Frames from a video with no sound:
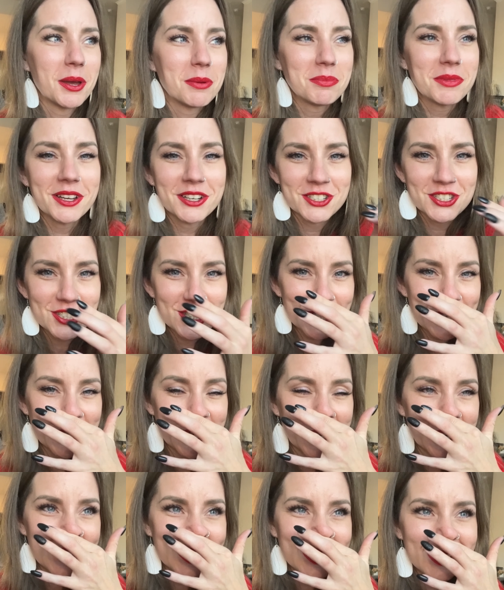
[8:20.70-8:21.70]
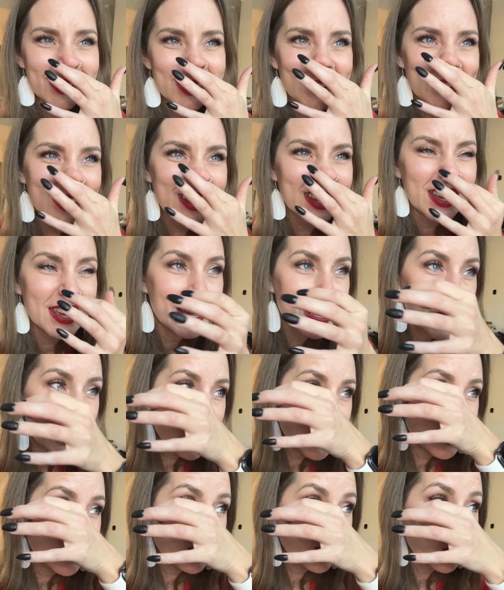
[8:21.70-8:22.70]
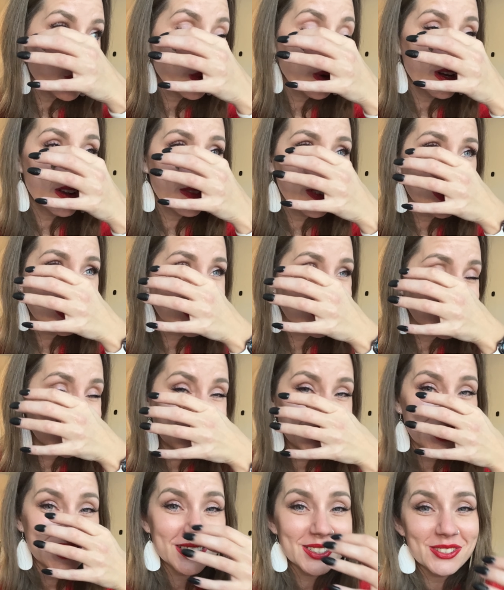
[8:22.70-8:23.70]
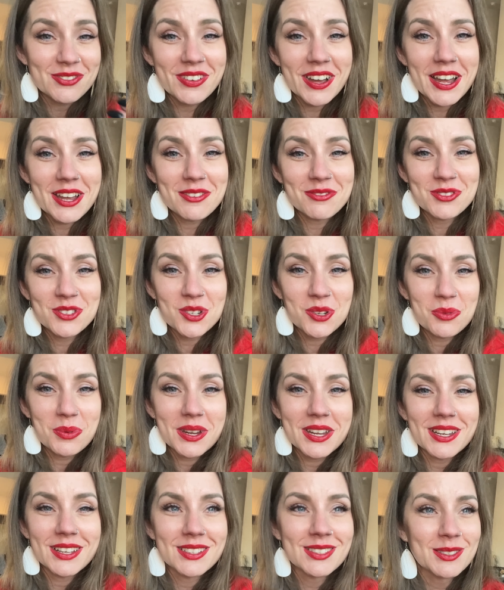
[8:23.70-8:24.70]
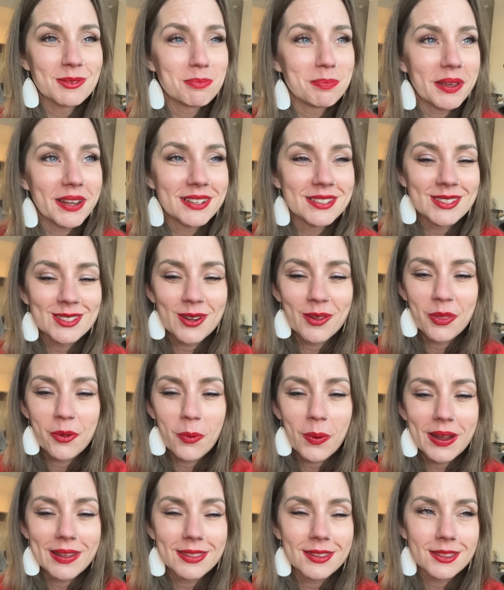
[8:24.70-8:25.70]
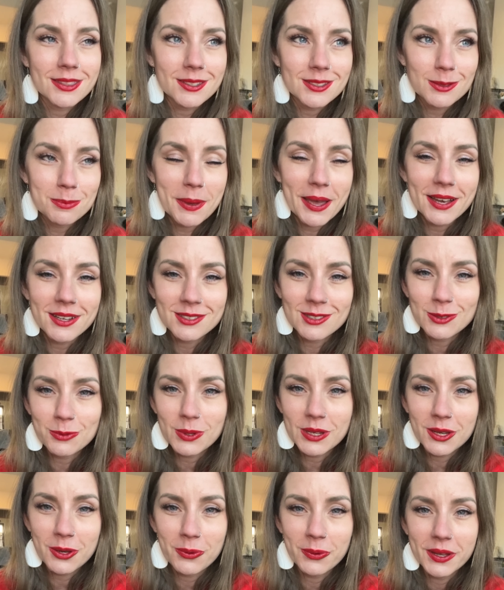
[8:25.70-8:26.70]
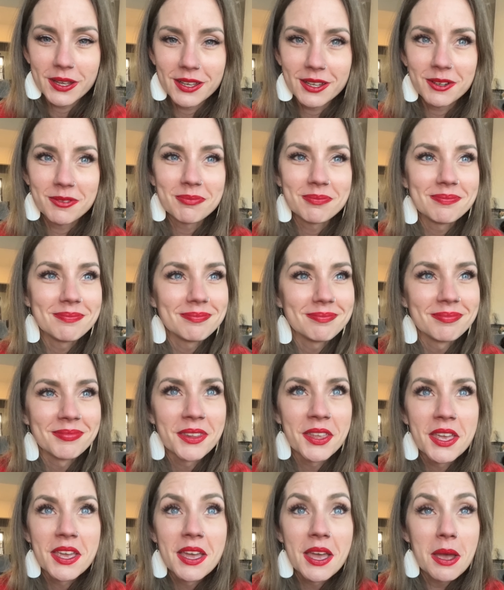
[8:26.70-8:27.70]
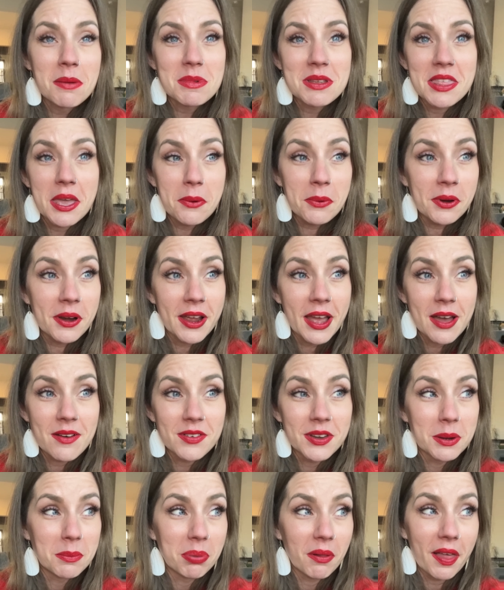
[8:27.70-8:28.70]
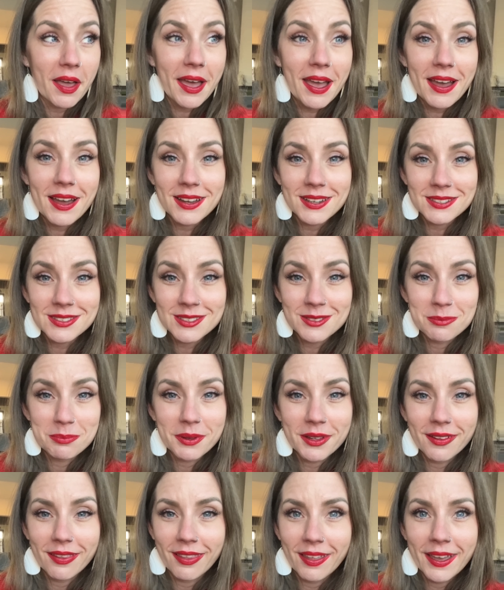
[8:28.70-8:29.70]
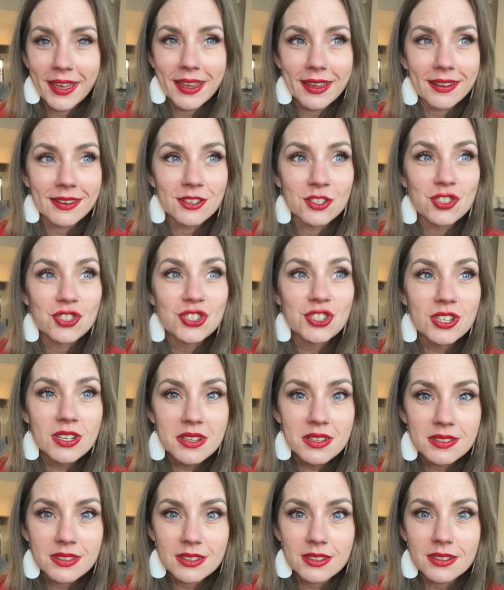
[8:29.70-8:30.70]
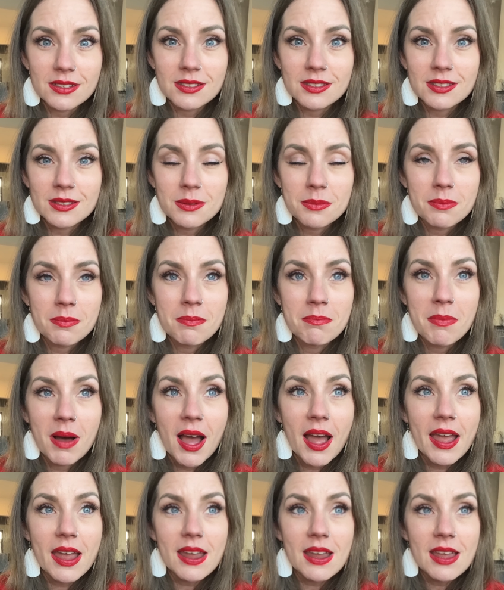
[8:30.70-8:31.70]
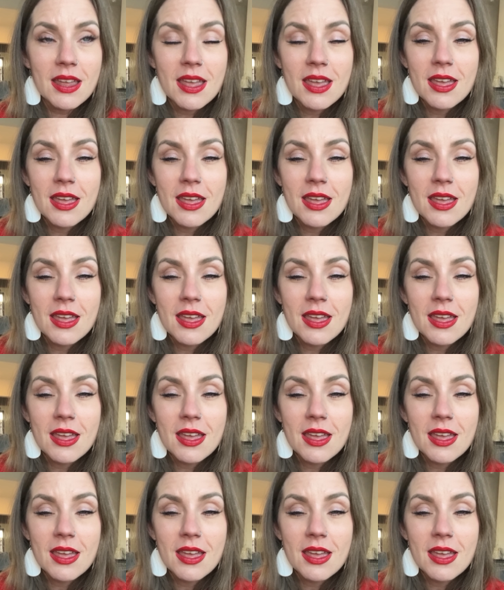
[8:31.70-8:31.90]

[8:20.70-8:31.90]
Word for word: I'm not sure either one of us is going to survive two weeks based on the way that this past week went. I mean, they were having a blast, but like, Jesus, my